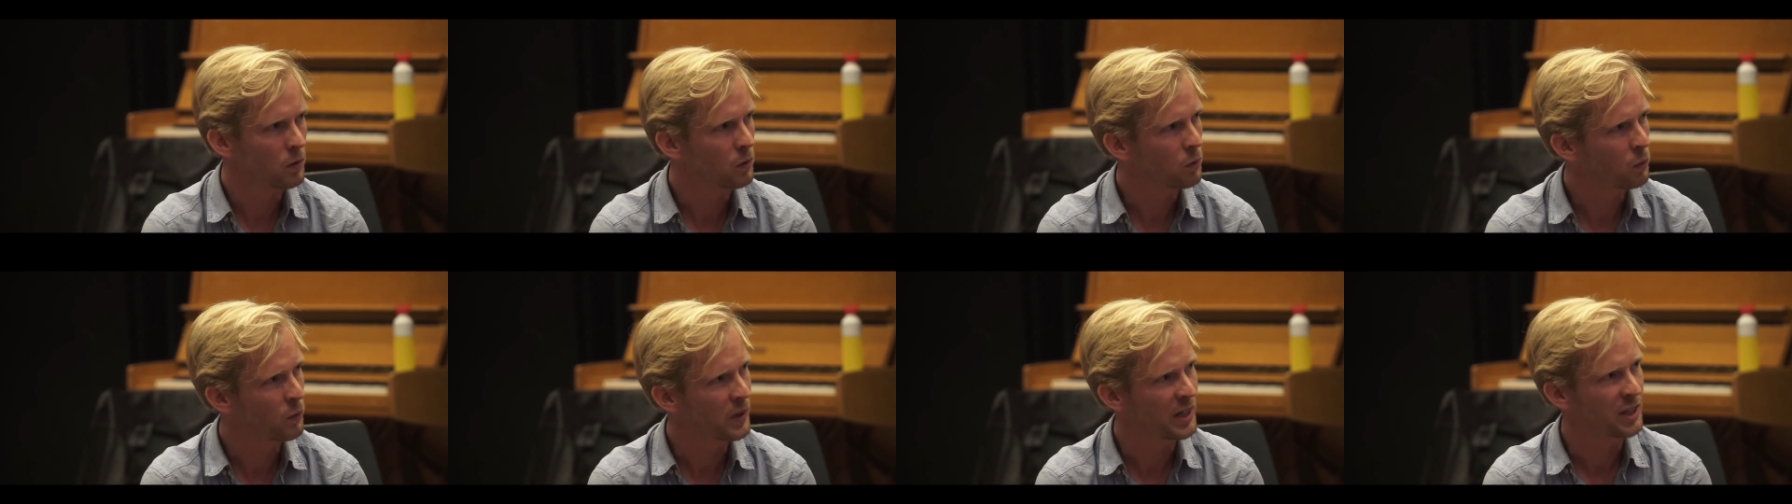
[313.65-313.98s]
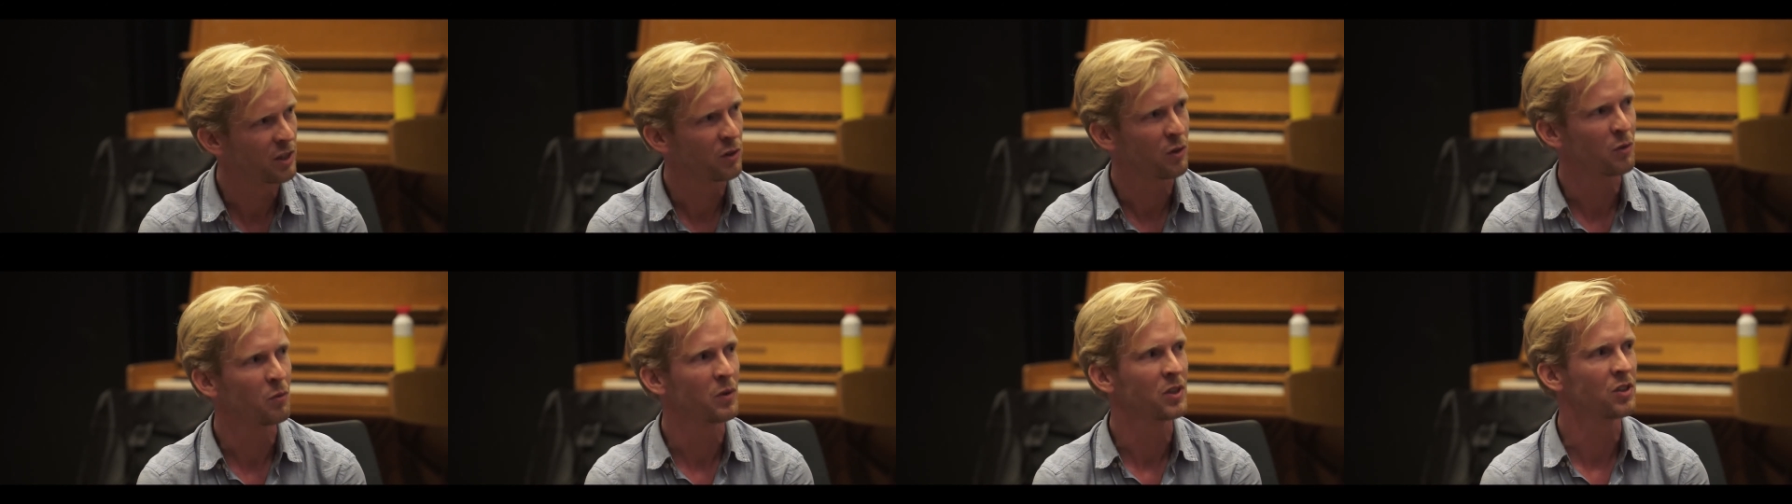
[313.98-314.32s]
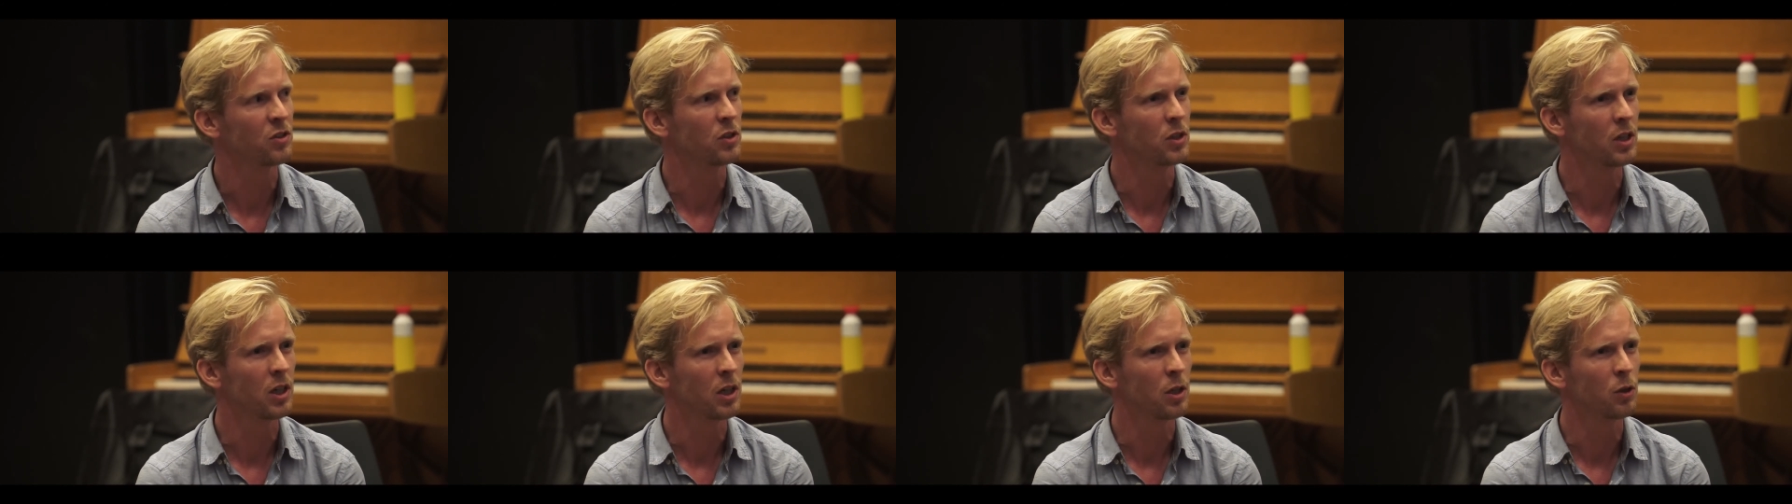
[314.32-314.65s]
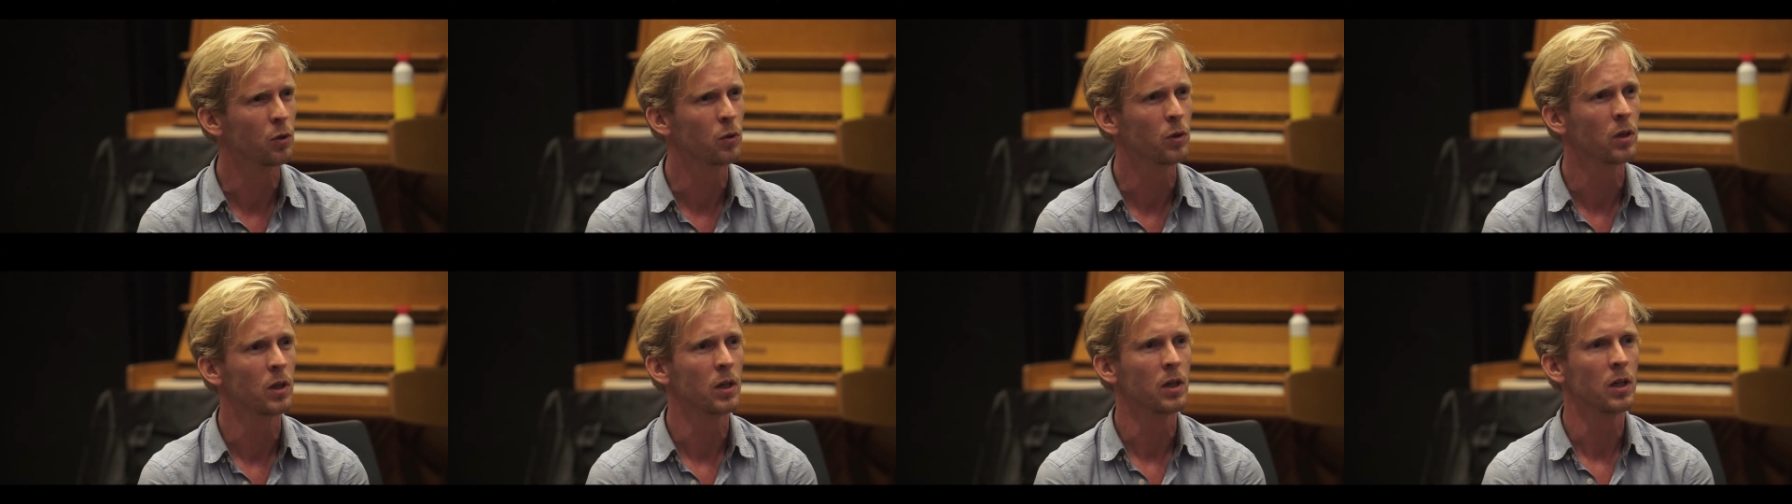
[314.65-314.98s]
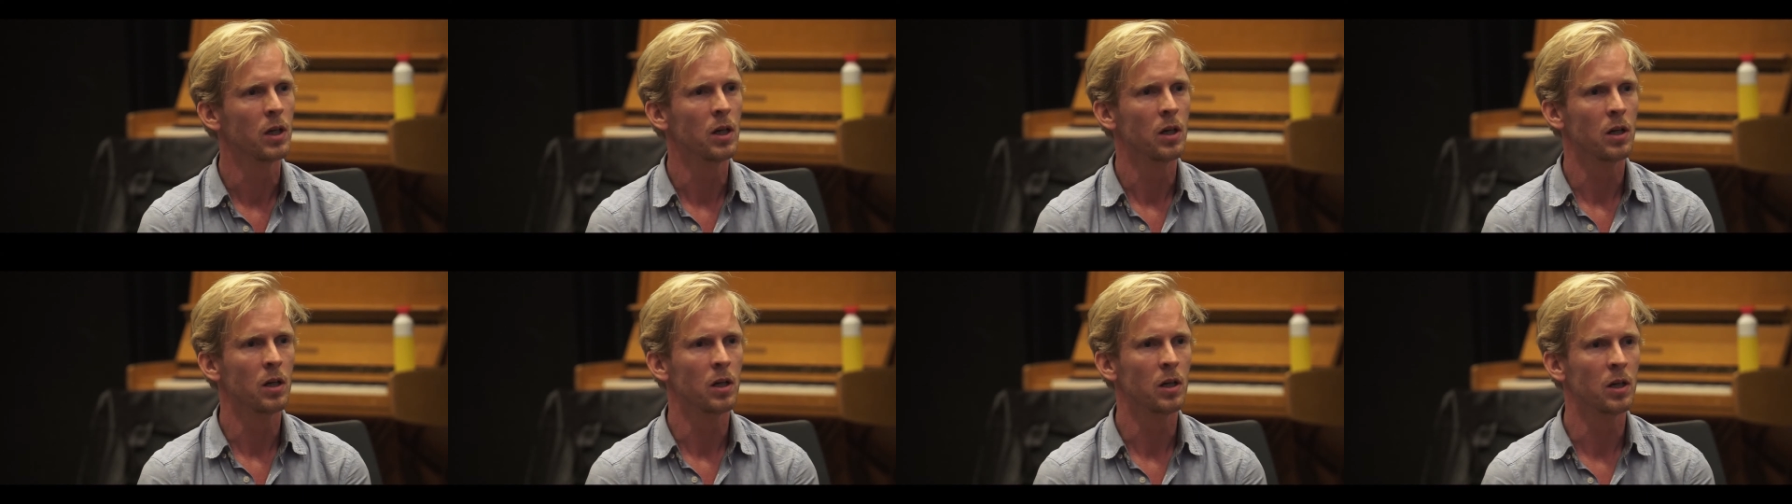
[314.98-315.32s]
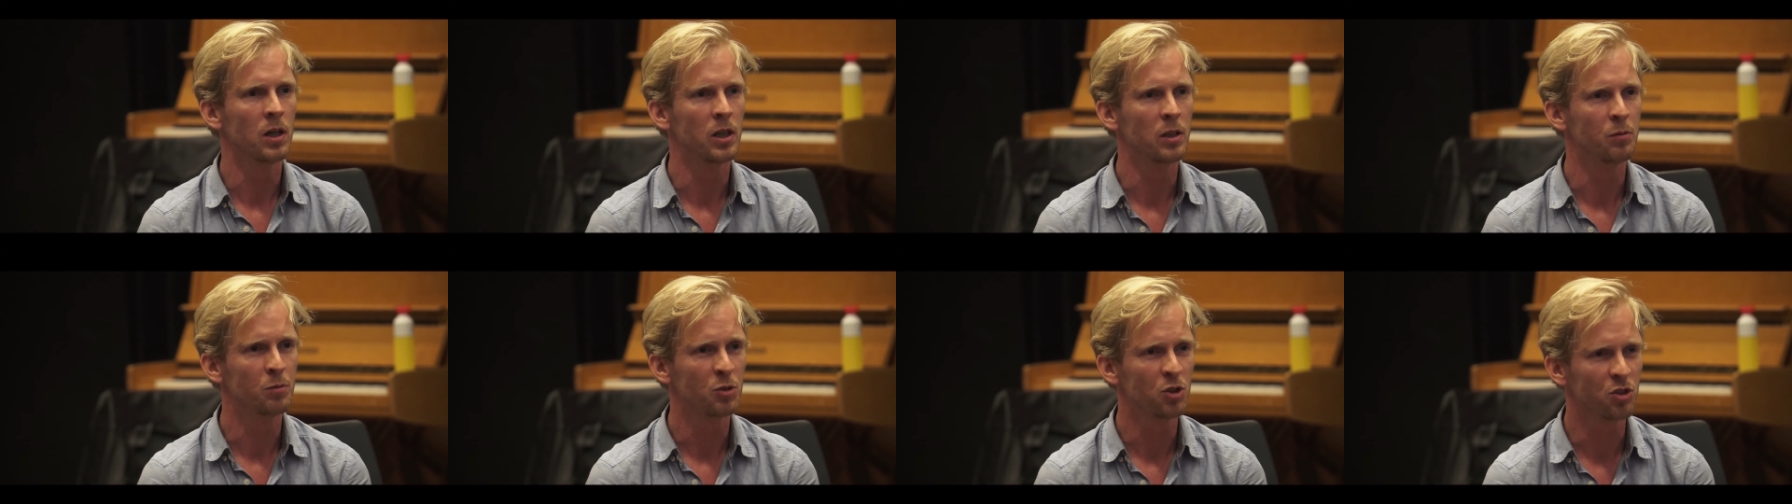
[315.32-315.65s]
Where do I want to go?
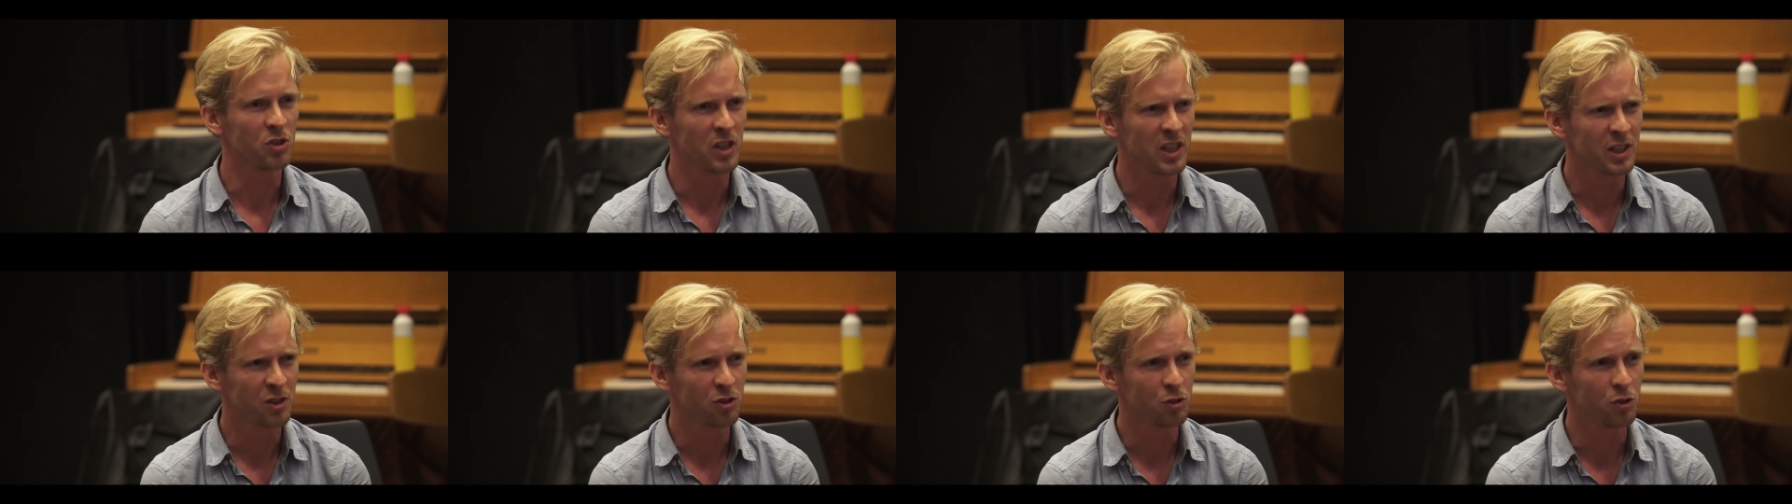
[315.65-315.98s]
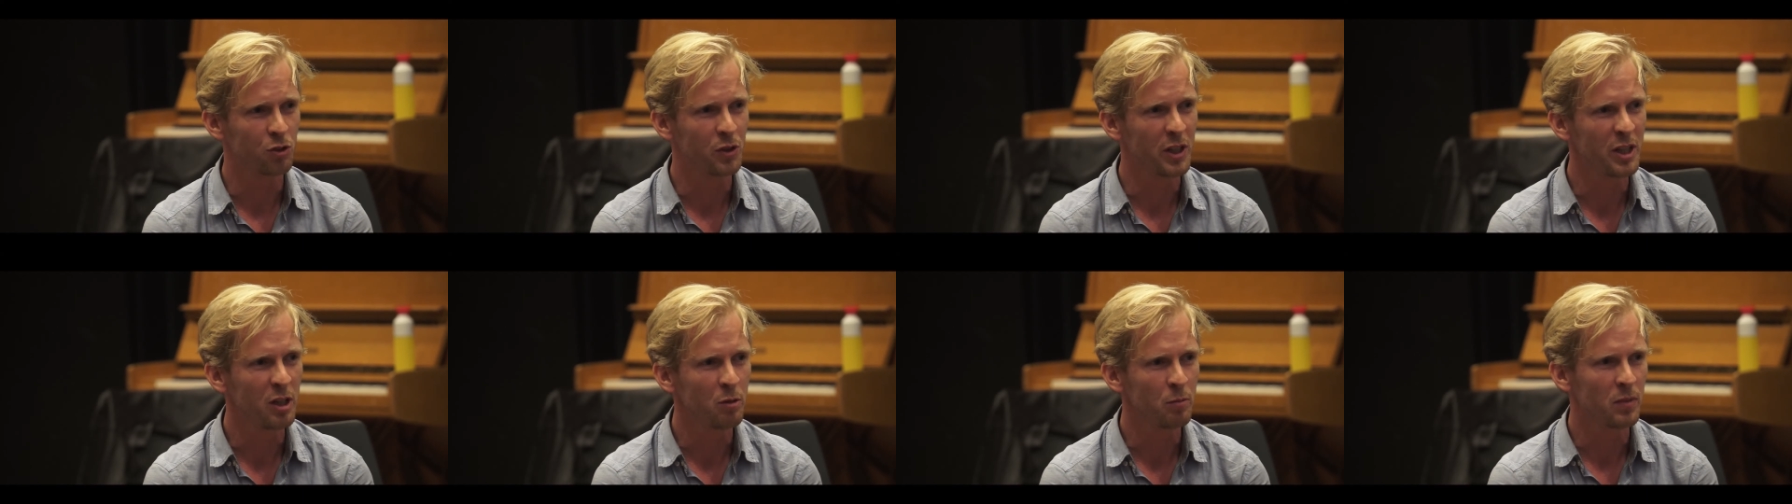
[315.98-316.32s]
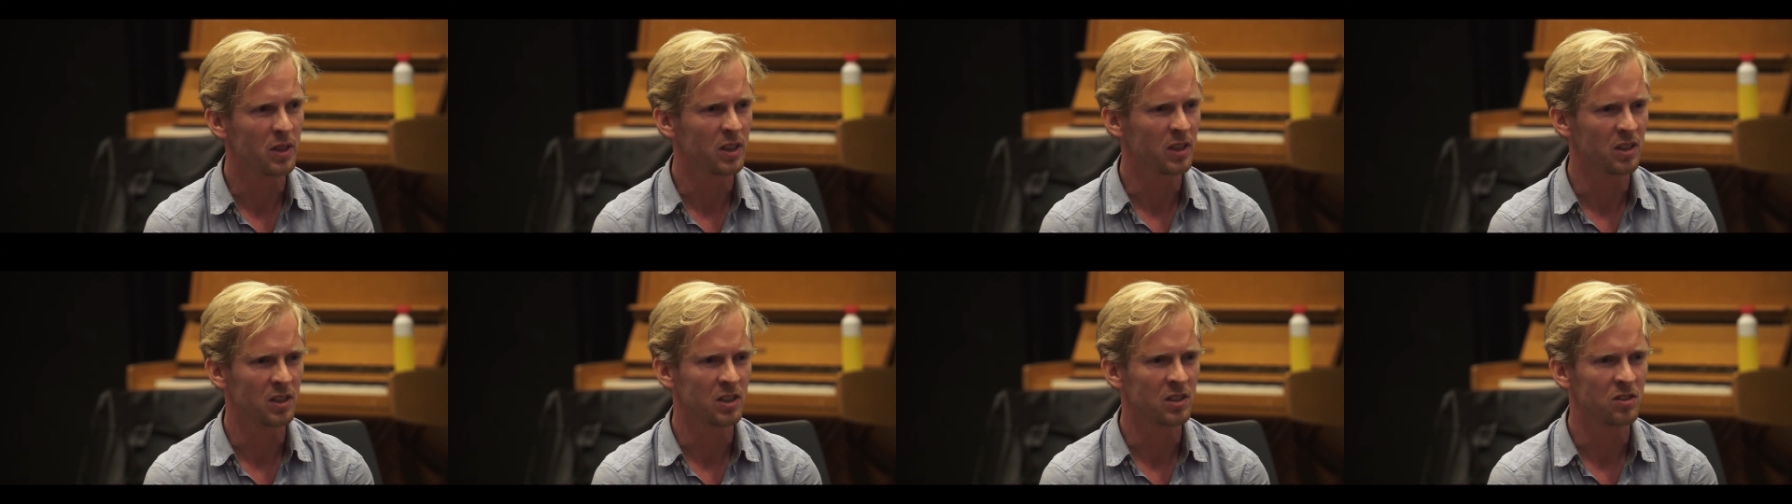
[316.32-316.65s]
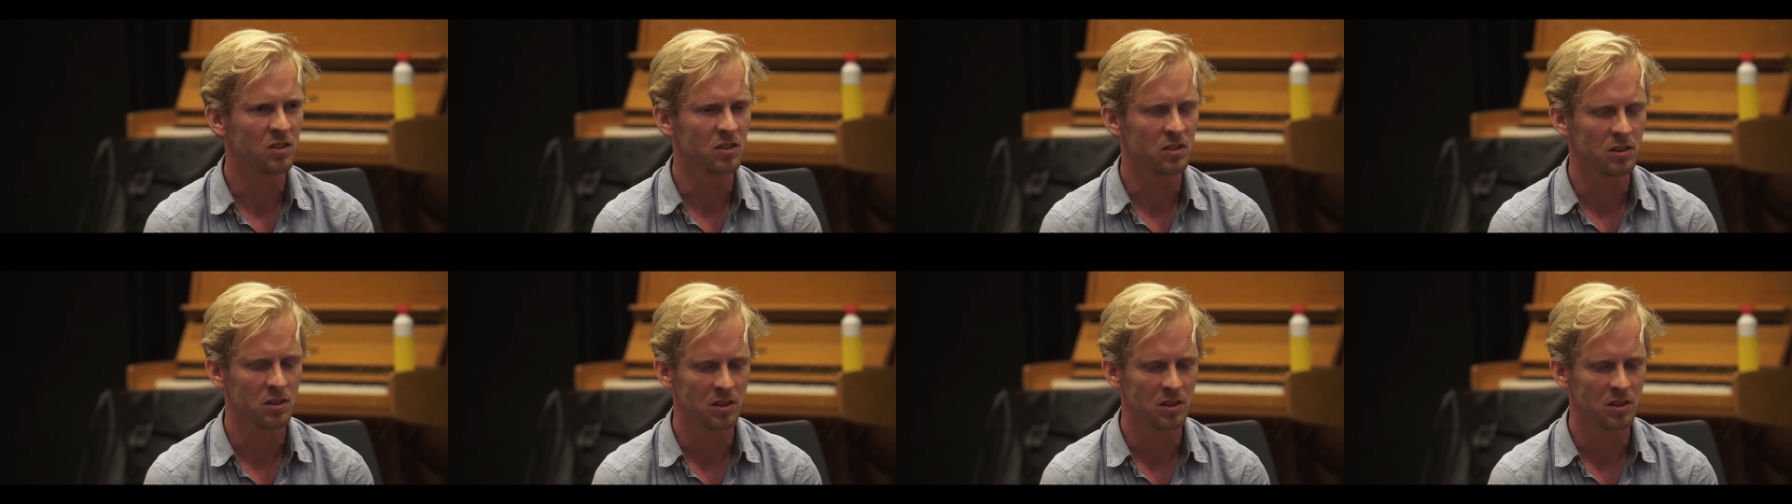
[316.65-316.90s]
Start dreaming. It